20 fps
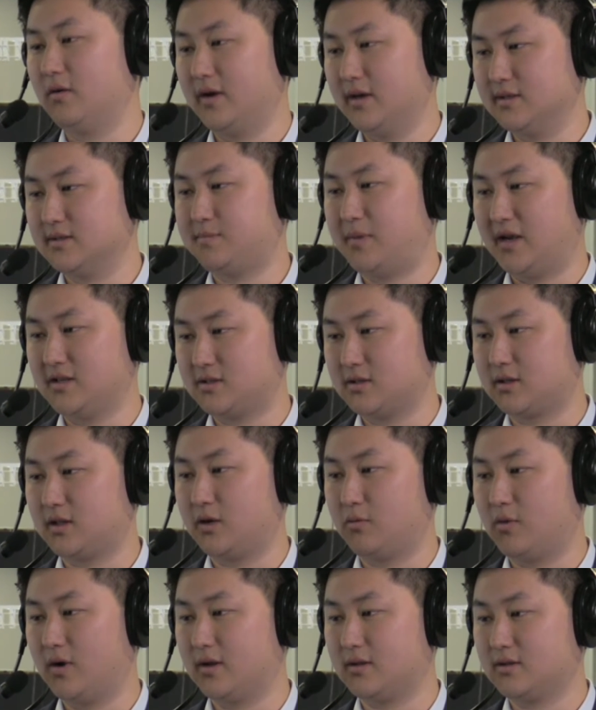is
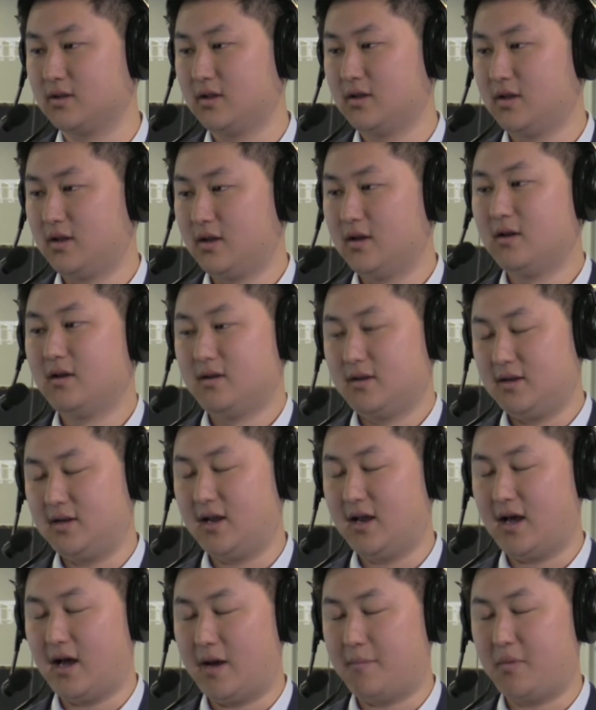basically. It's what, the logo.
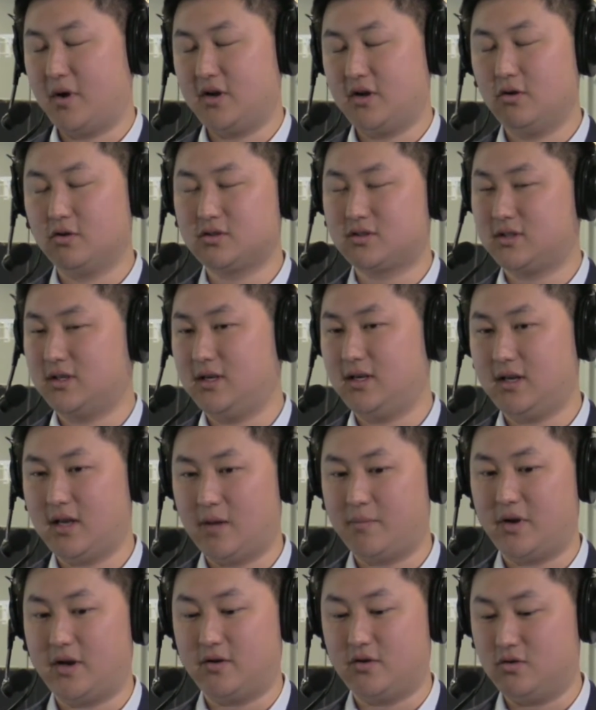Yeah, but you'll see.
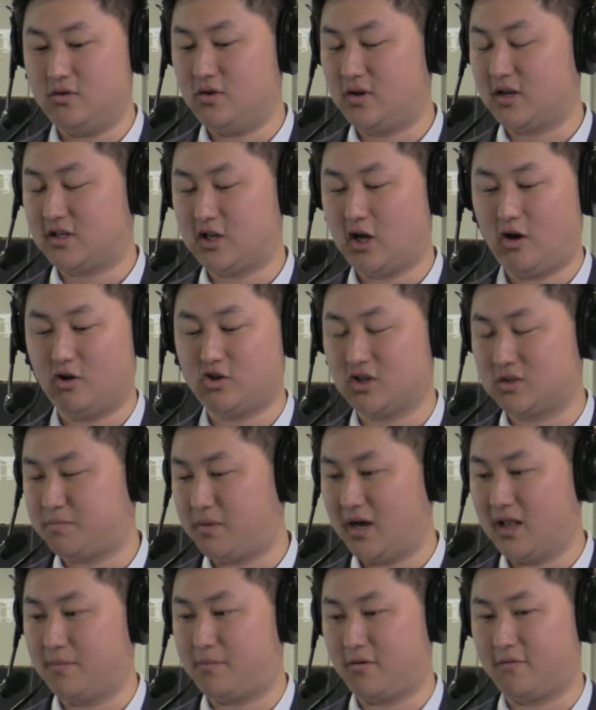I mean, you could tell just
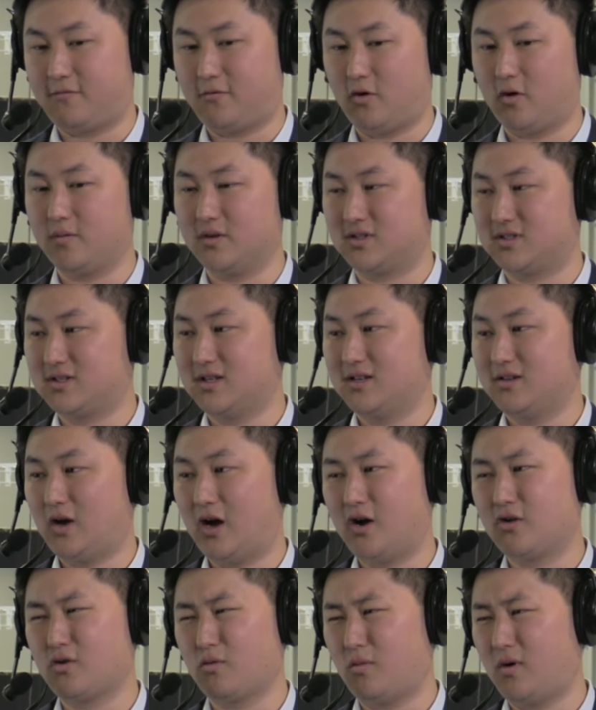by the performance.
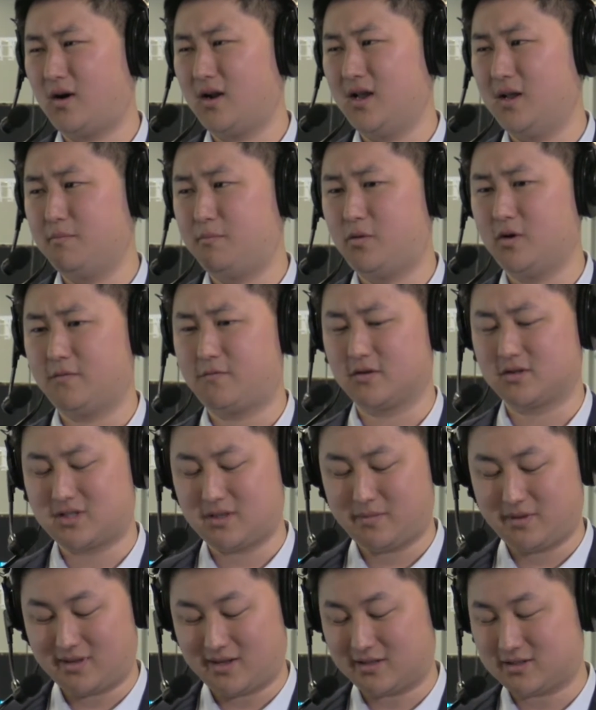100 watt input for
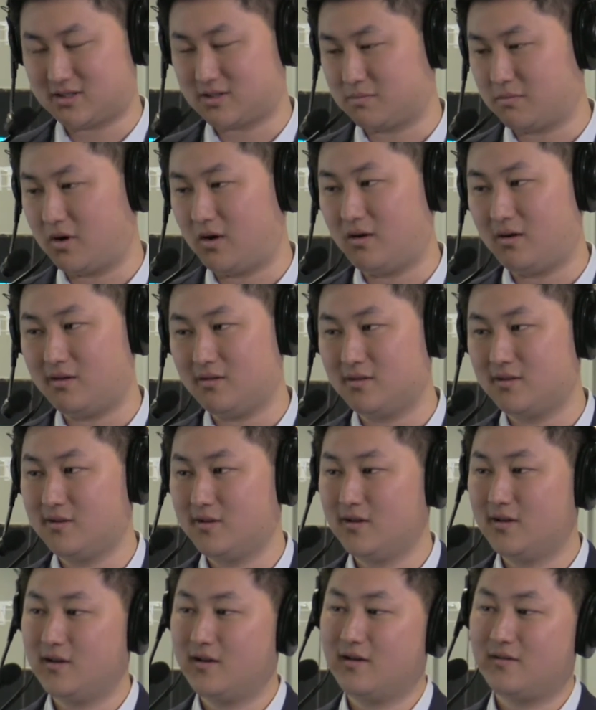something that small.
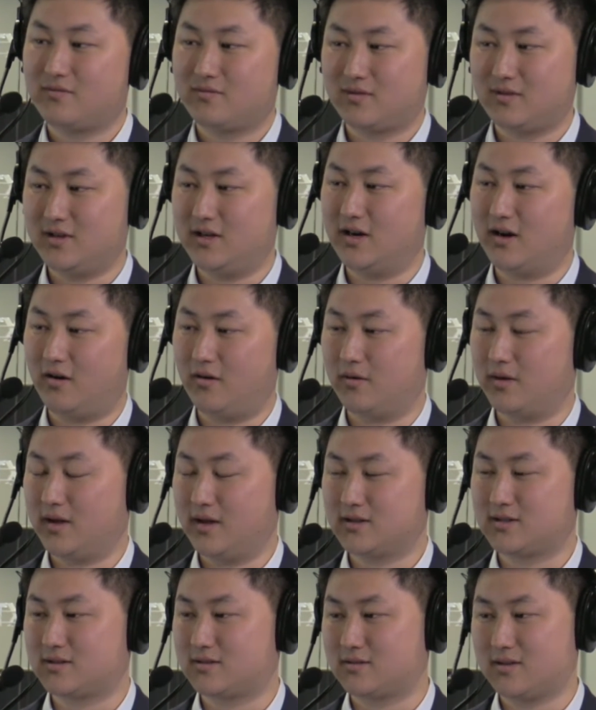Yep you know,
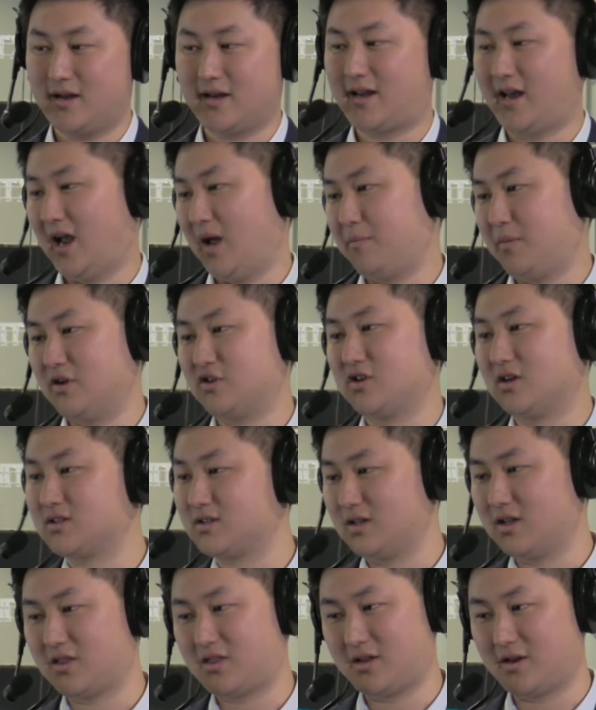it can't be
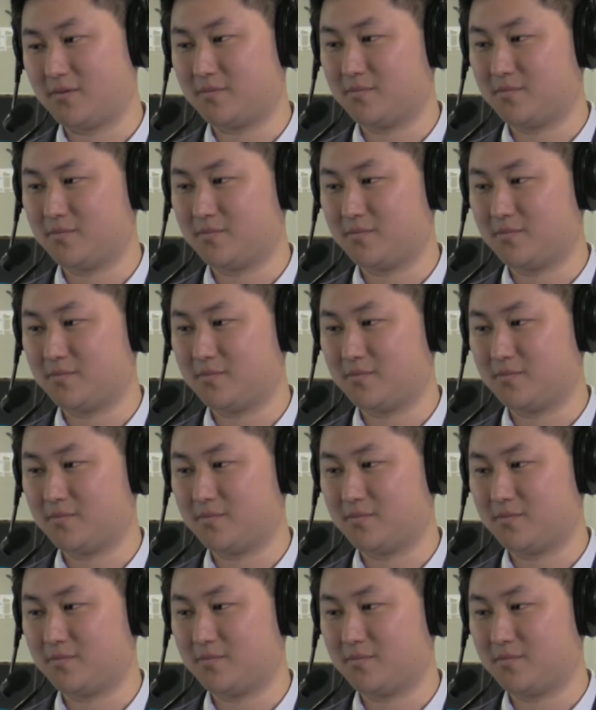just. Now, lithium. just